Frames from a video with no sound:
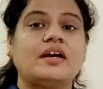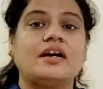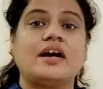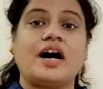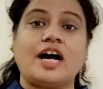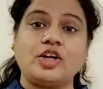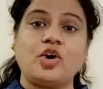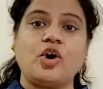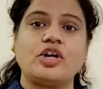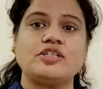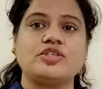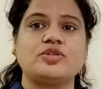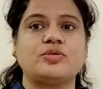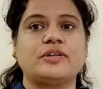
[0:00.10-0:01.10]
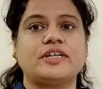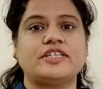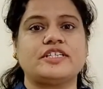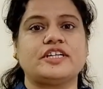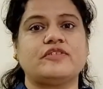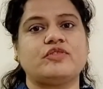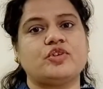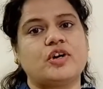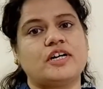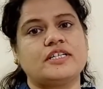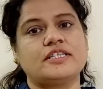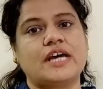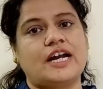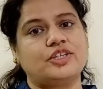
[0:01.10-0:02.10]
Hello all students and
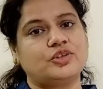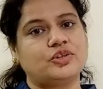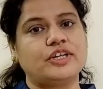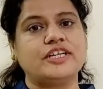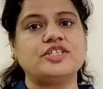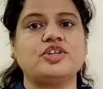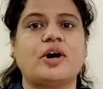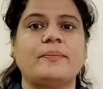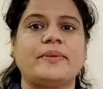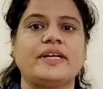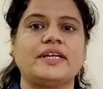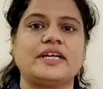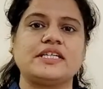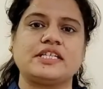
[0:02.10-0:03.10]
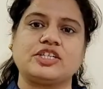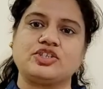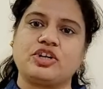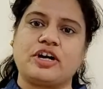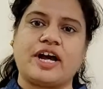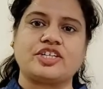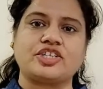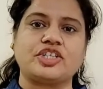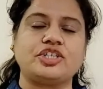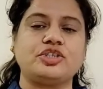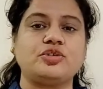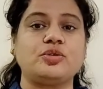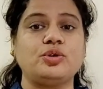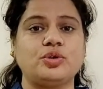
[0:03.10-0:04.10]
viewers. Our today's topic is Introduction
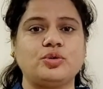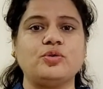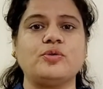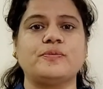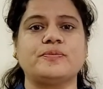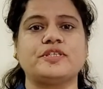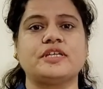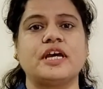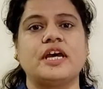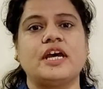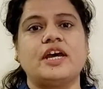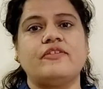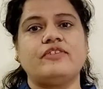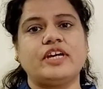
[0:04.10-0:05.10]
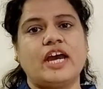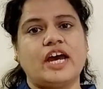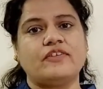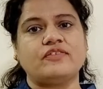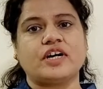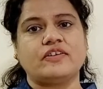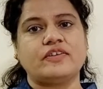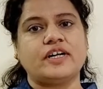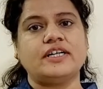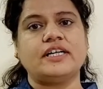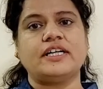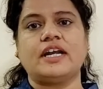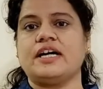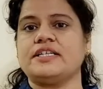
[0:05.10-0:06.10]
to Loops. We have covered
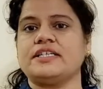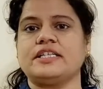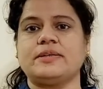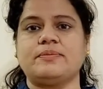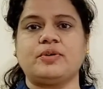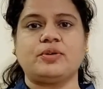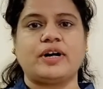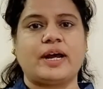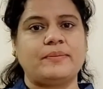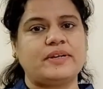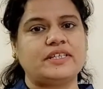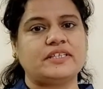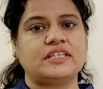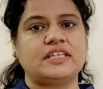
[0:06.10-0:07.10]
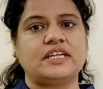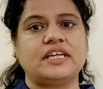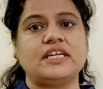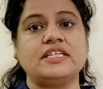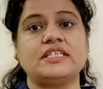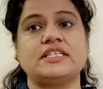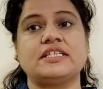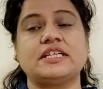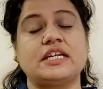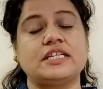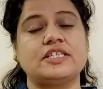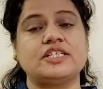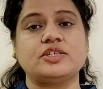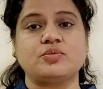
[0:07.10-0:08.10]
in our C programming series till
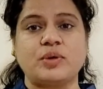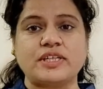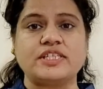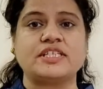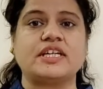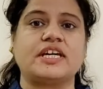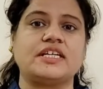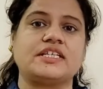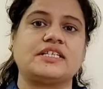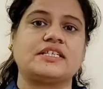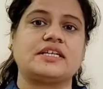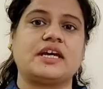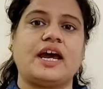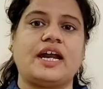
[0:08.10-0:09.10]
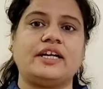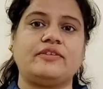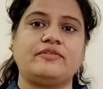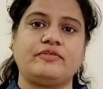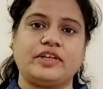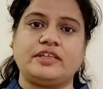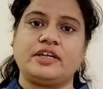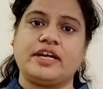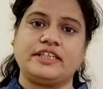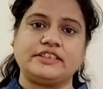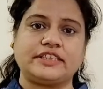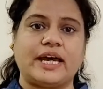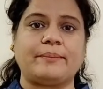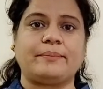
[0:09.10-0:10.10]
switch case and with the
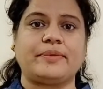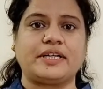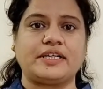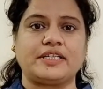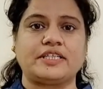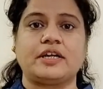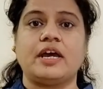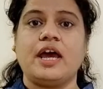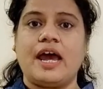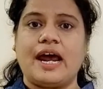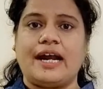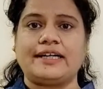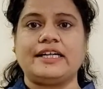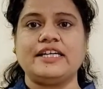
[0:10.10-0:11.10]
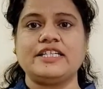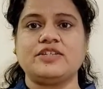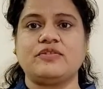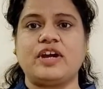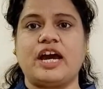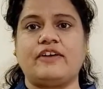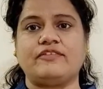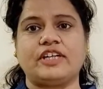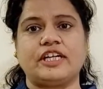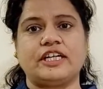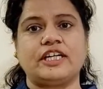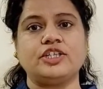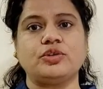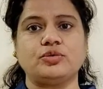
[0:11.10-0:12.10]
examples. At least we have
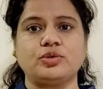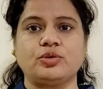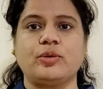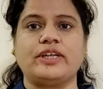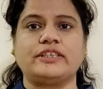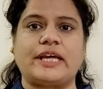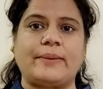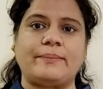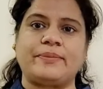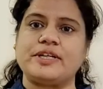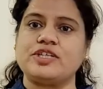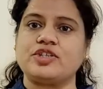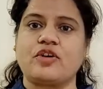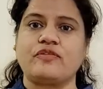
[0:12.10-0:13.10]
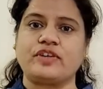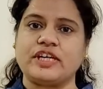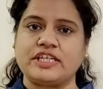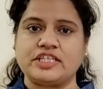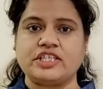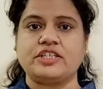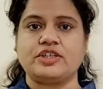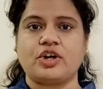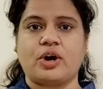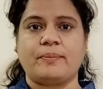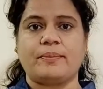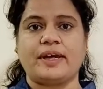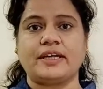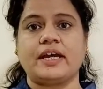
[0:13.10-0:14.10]
taken two examples of each the topic.